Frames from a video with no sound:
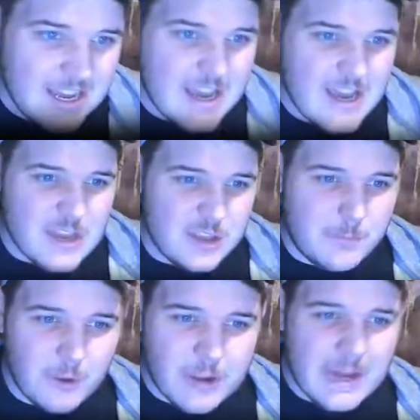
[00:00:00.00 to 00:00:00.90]
You
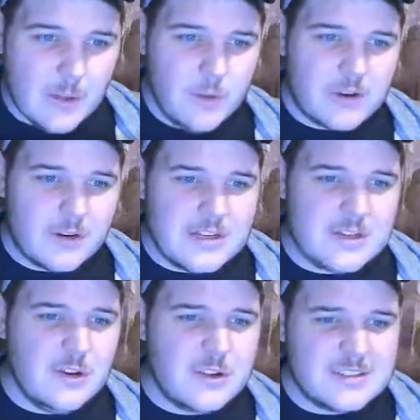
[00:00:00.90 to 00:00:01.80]
point at one creature
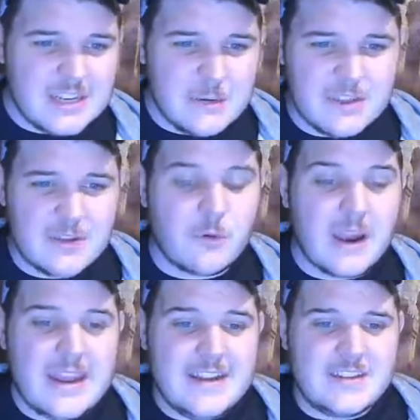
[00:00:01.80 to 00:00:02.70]
you can see within range,